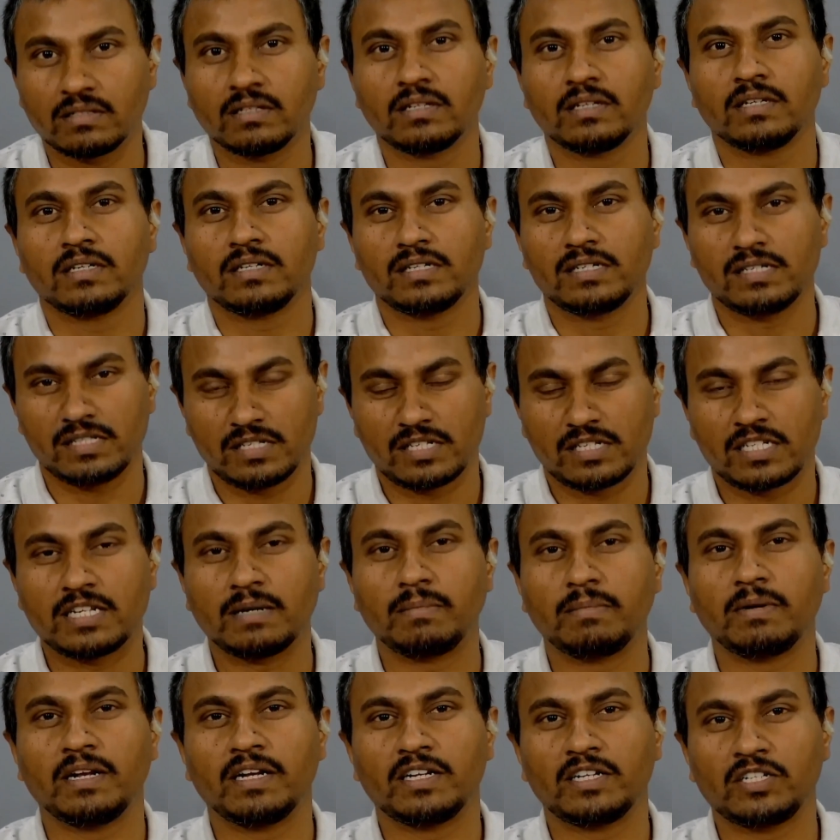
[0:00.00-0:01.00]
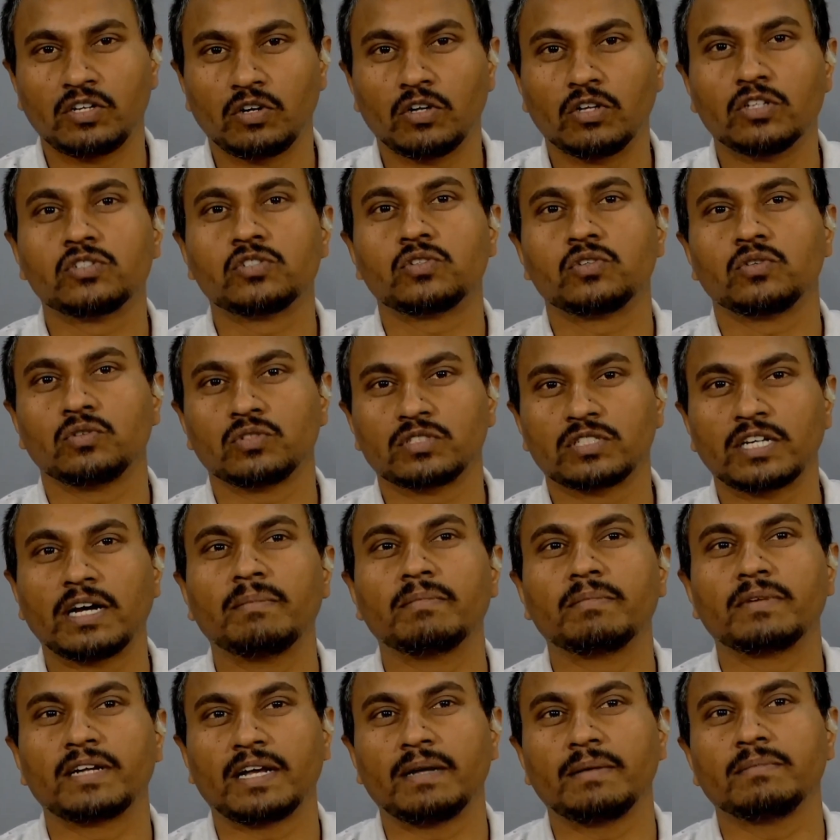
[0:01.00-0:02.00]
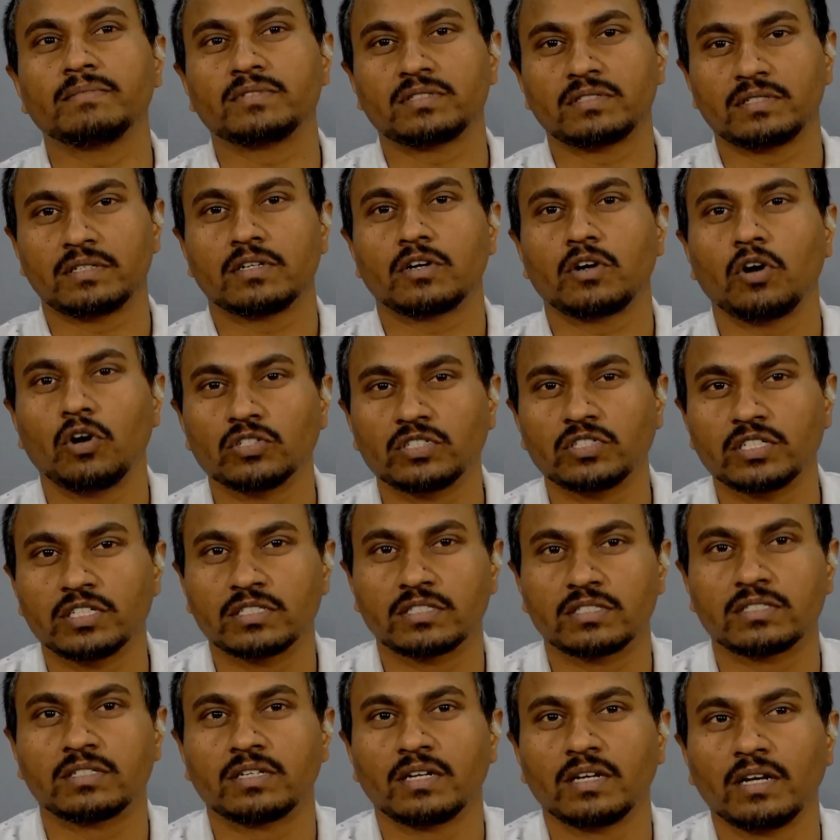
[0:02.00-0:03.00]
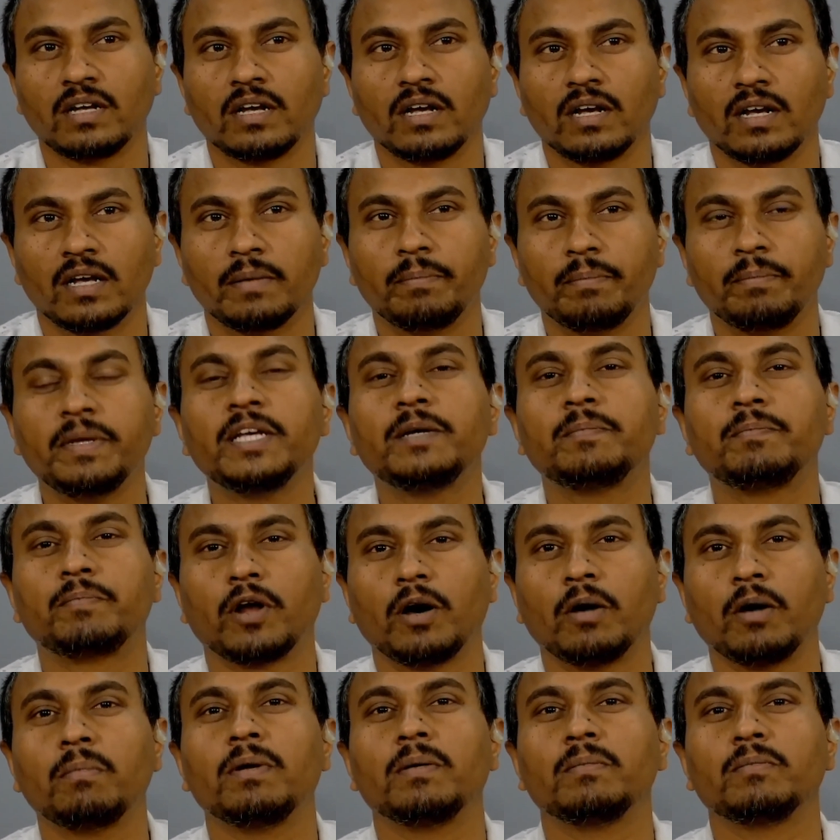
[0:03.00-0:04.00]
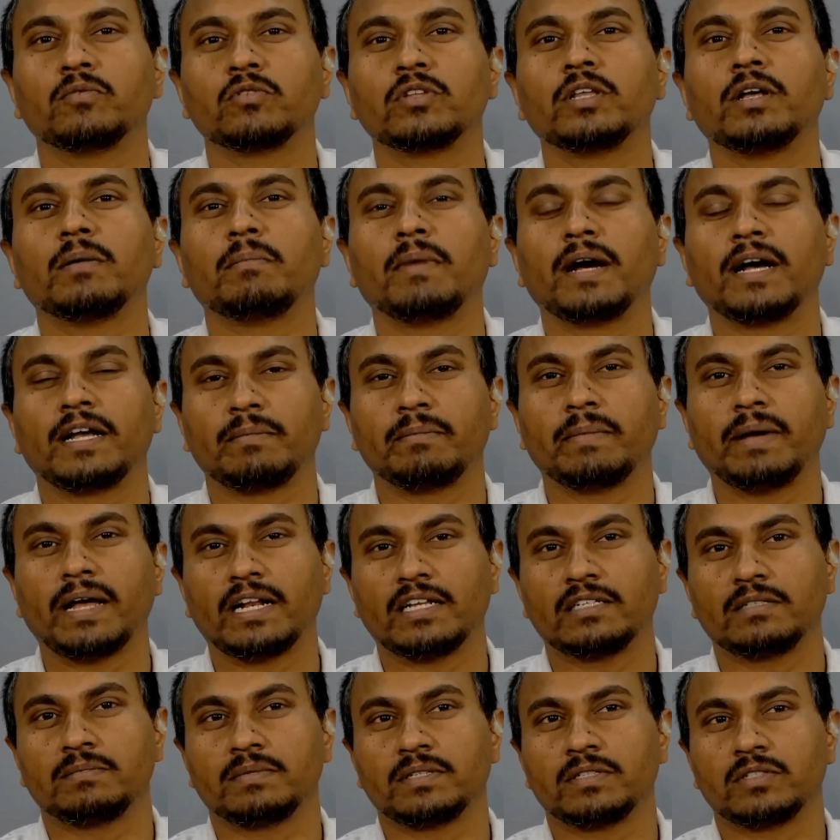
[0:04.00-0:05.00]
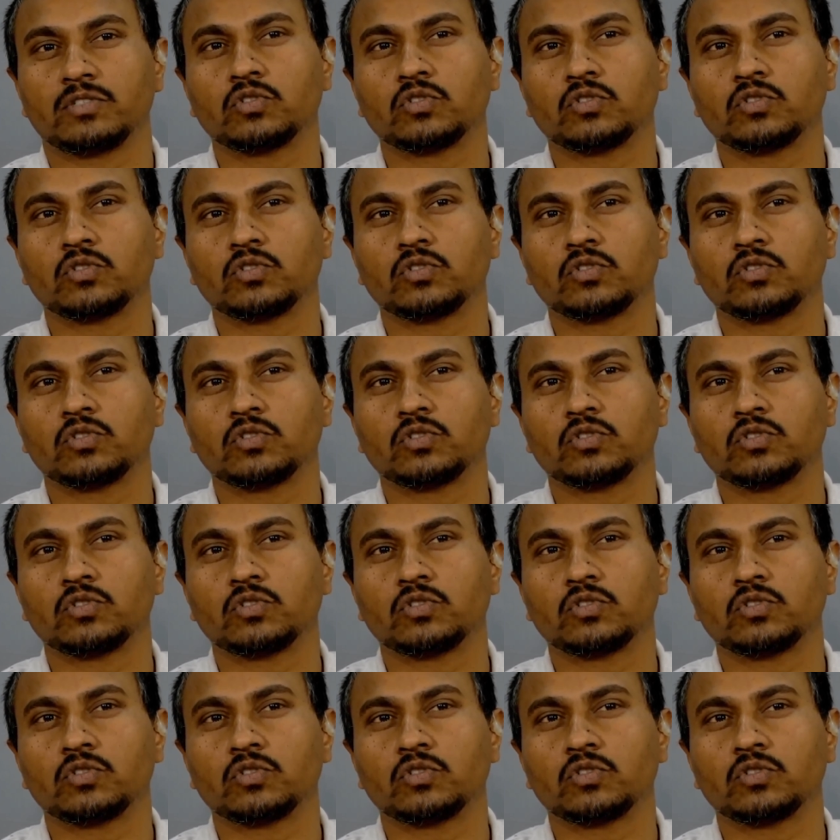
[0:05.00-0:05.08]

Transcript: instability also sometimes causes a big problem to the mine management.